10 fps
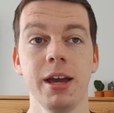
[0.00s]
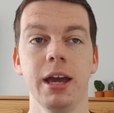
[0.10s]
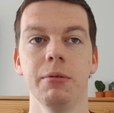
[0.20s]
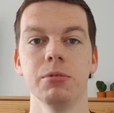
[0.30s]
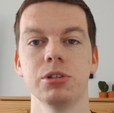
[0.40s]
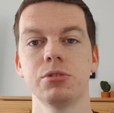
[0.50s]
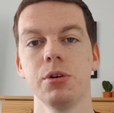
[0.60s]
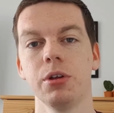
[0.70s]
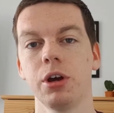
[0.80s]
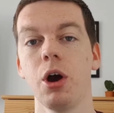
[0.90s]
It was
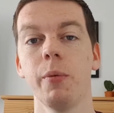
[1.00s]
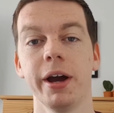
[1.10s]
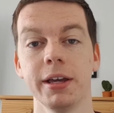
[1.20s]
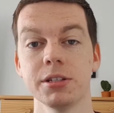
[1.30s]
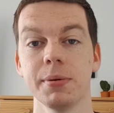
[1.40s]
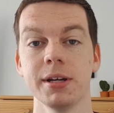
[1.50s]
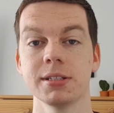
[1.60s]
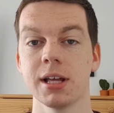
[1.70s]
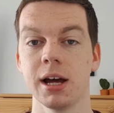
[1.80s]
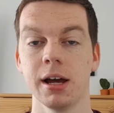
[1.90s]
through the co-working
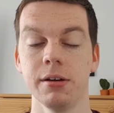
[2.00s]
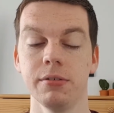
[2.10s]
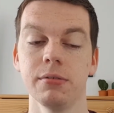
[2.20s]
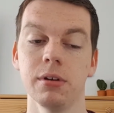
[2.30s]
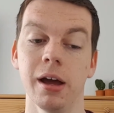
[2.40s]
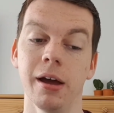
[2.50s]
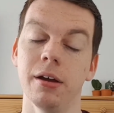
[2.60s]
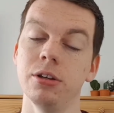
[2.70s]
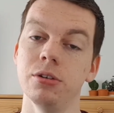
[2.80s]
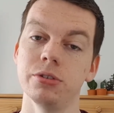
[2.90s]
space that I
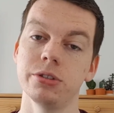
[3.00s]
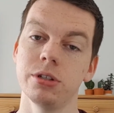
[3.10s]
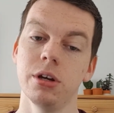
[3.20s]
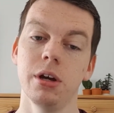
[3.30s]
used.